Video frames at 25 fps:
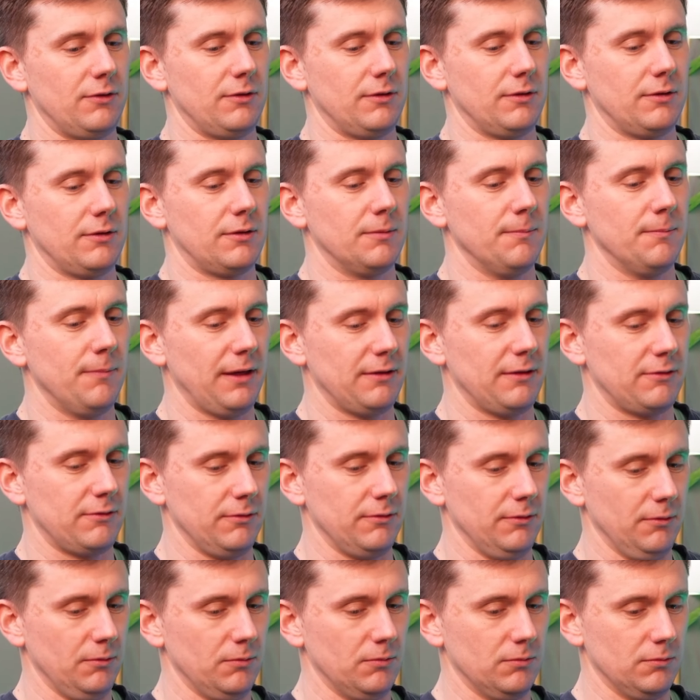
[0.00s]
compared
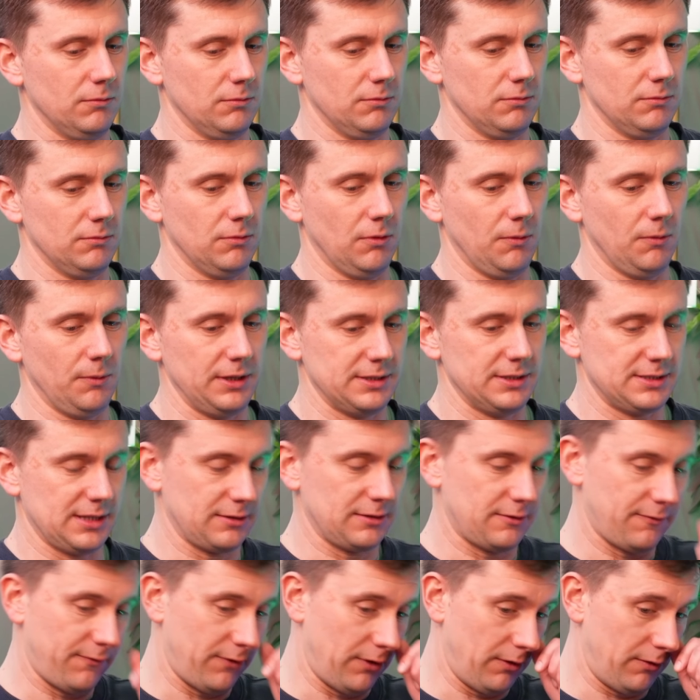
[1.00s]
to what we tend
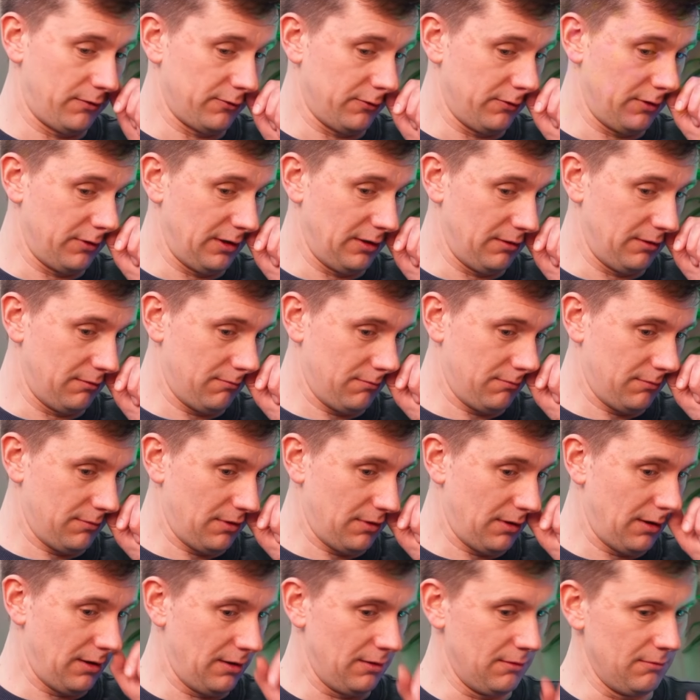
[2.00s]
to focus on
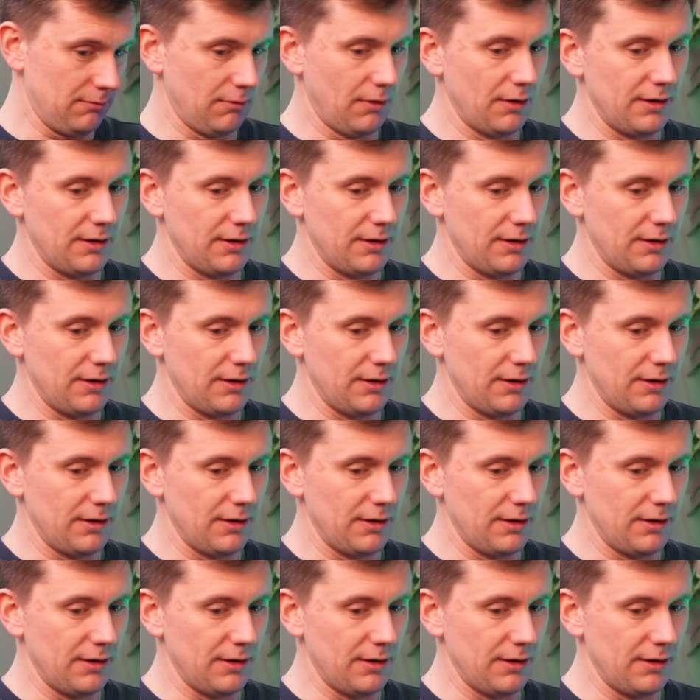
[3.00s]
in